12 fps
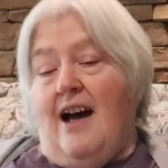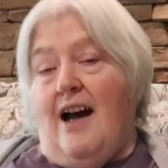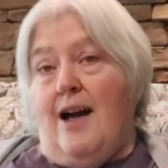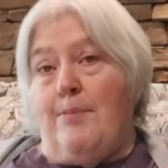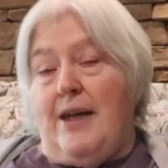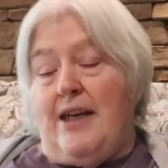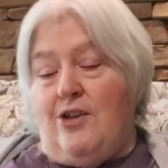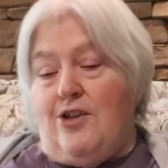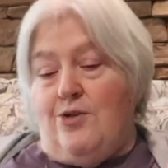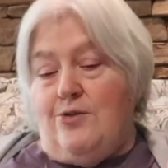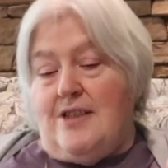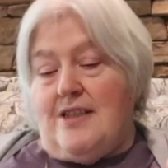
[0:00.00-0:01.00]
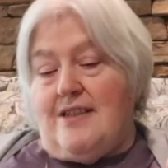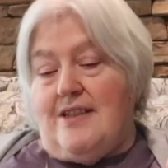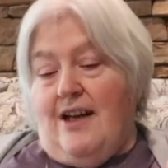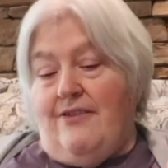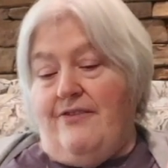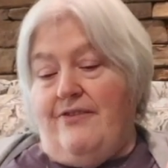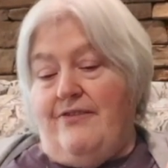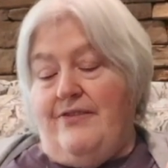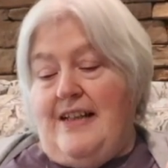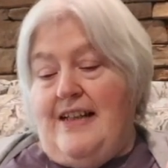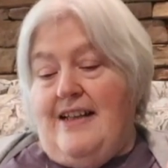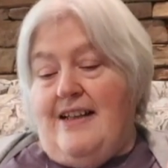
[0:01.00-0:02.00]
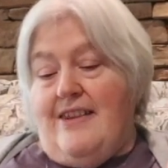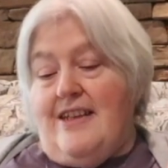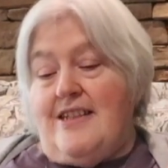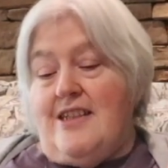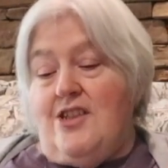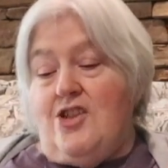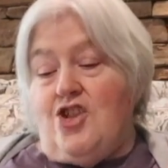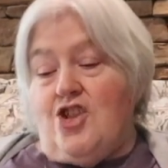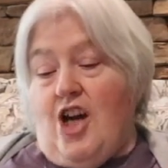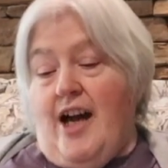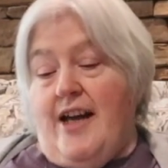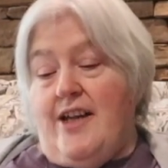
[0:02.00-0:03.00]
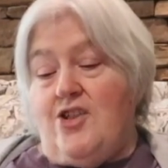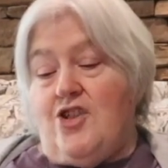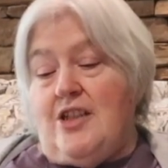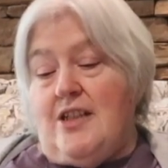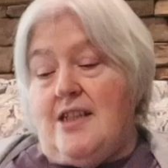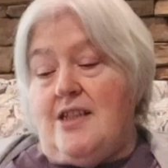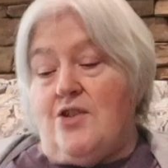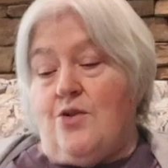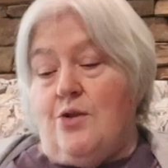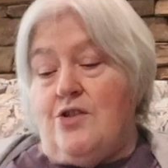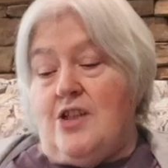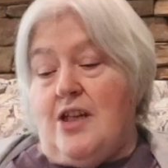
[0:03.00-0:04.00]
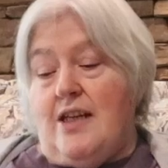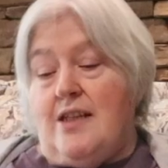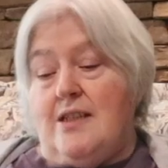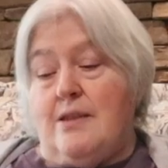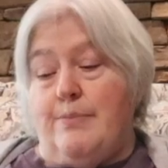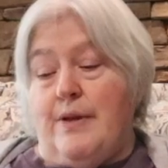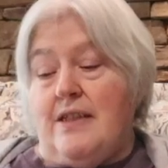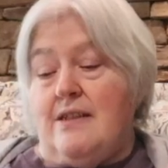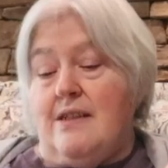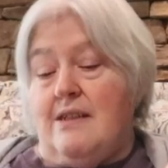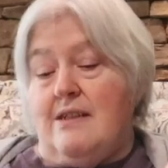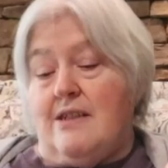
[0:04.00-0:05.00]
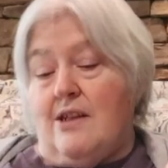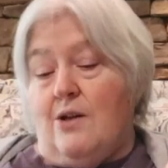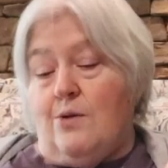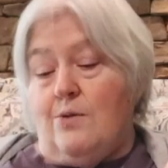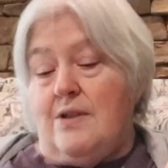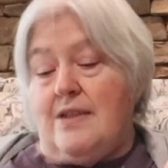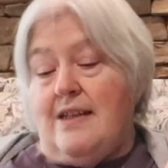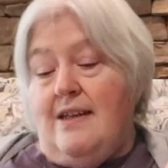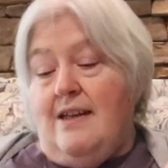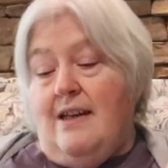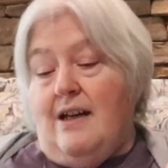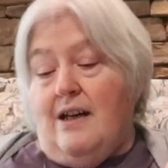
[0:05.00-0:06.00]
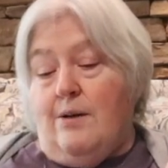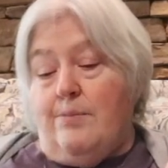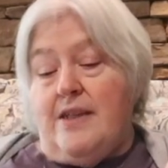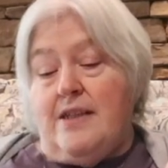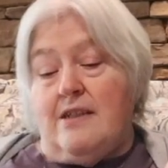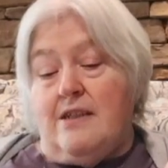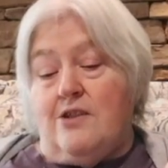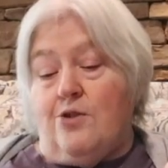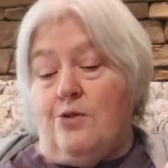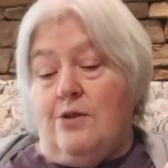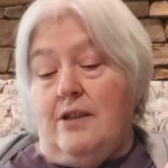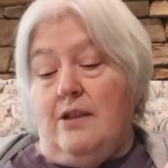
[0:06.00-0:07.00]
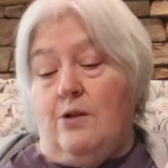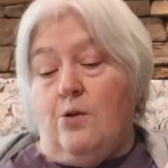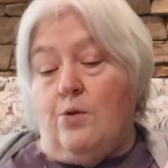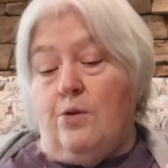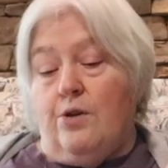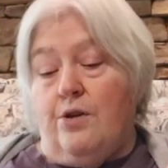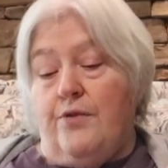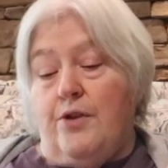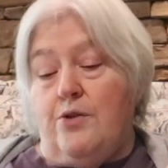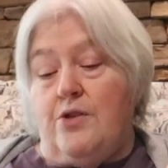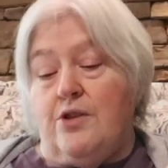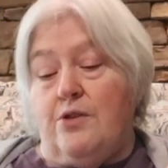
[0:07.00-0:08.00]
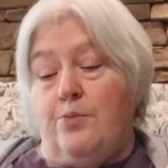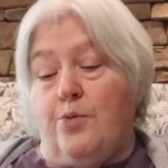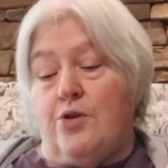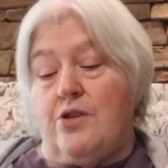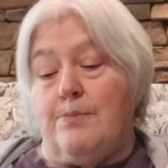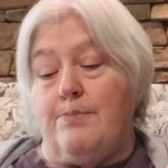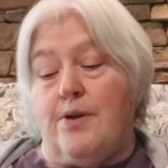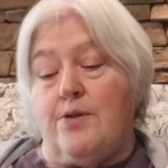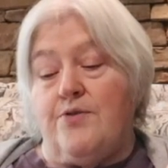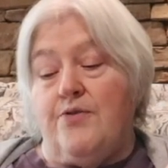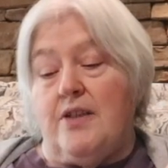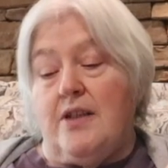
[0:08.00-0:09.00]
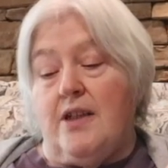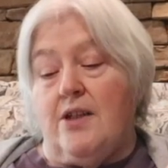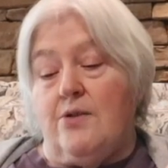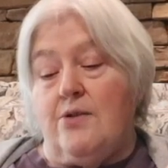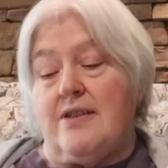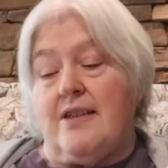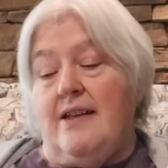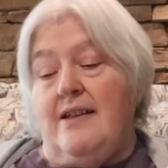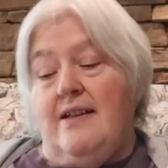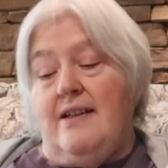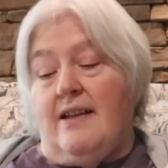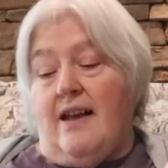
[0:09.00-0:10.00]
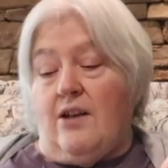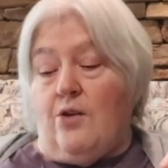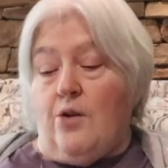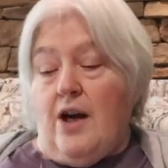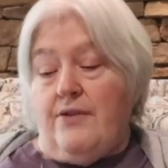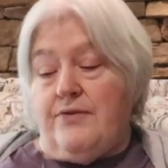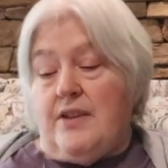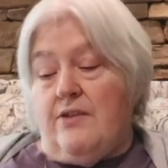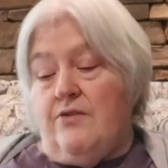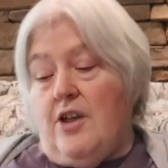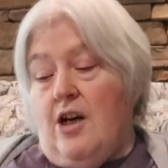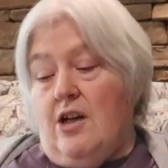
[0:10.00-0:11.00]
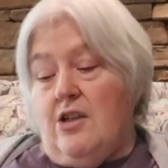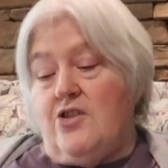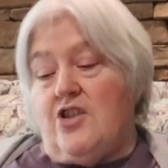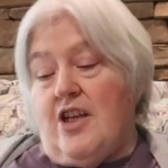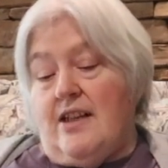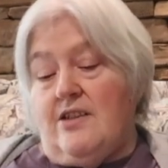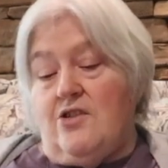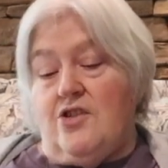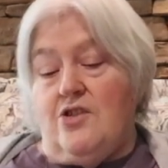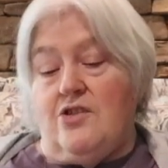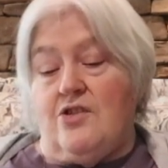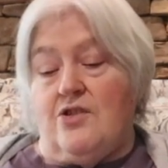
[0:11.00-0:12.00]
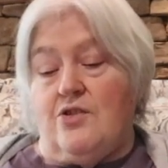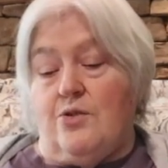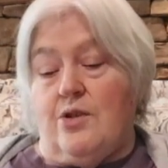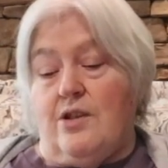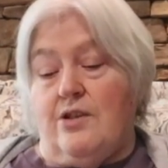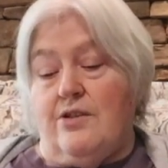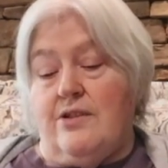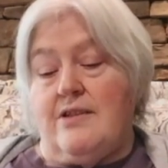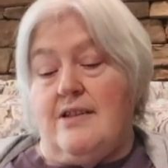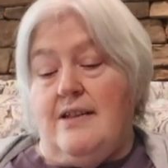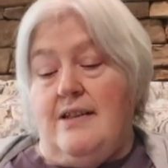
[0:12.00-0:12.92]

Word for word: I make cute stuff. This is Shaiyeh. She knits, crochets, spins, and sews. This is her little corner of YouTube where she posts videos like crafting vlogs, challenges, tutorials,